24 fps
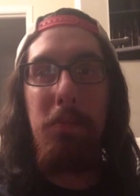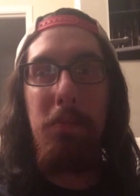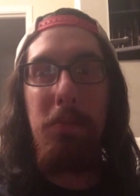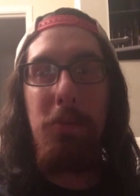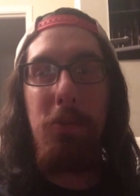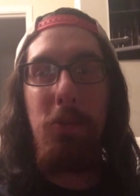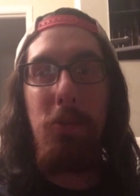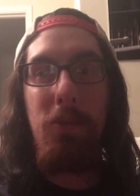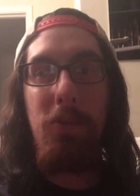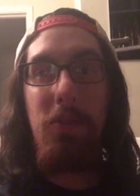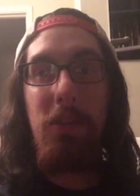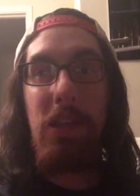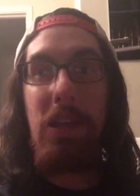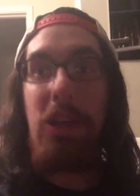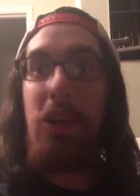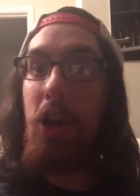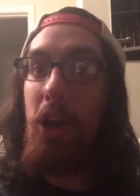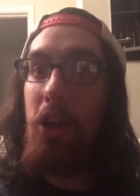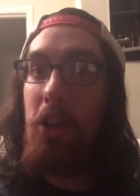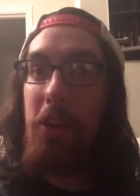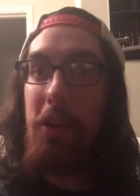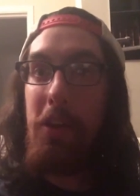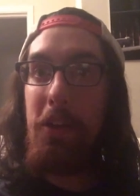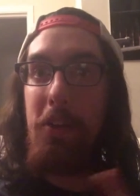sort of like
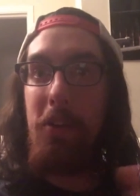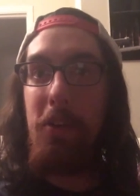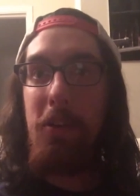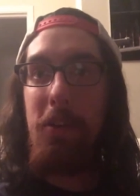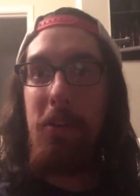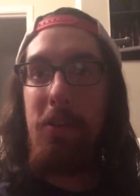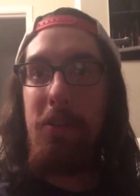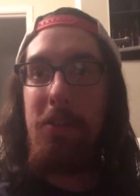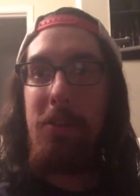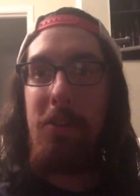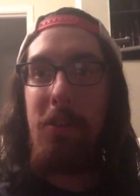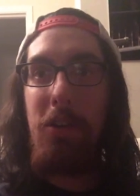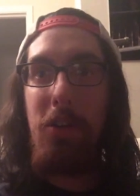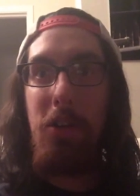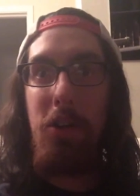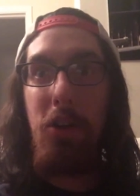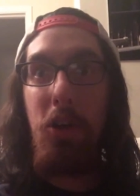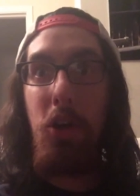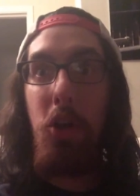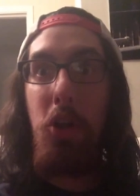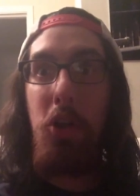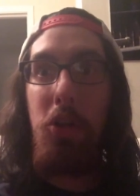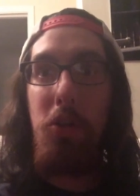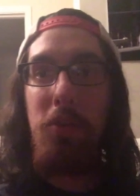calling cards are
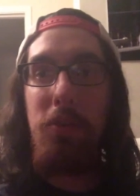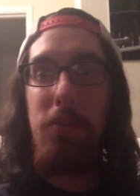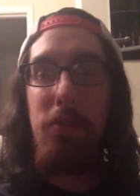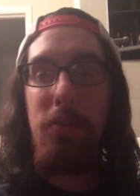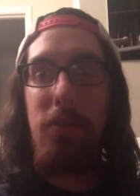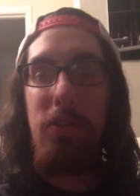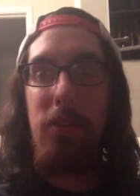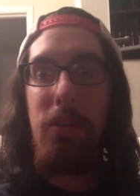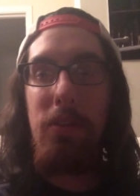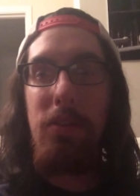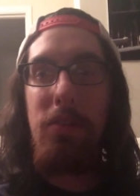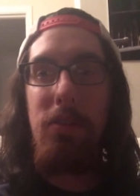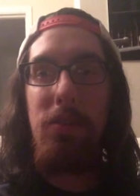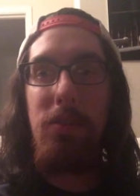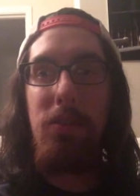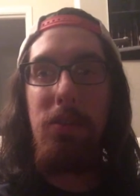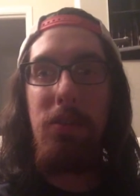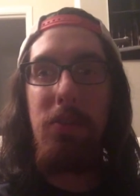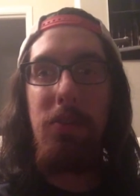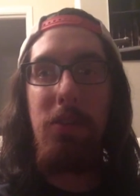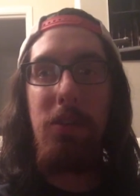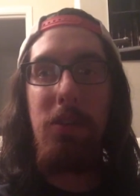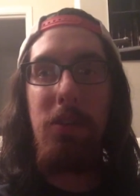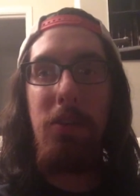all over these 2
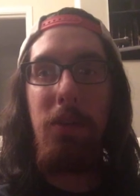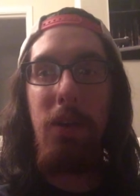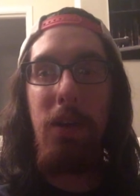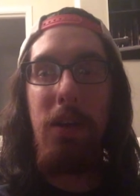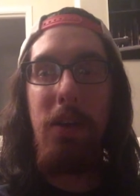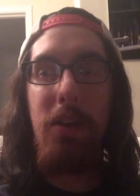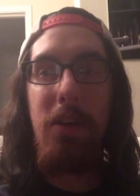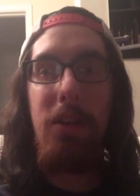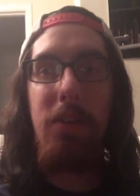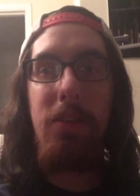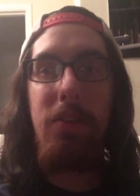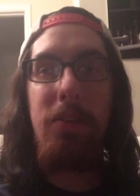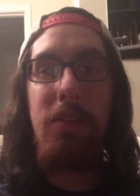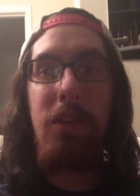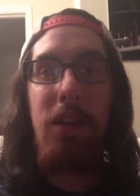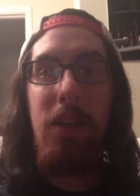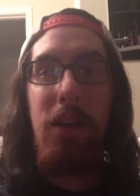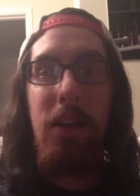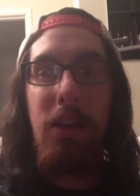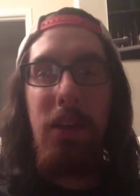different new areas,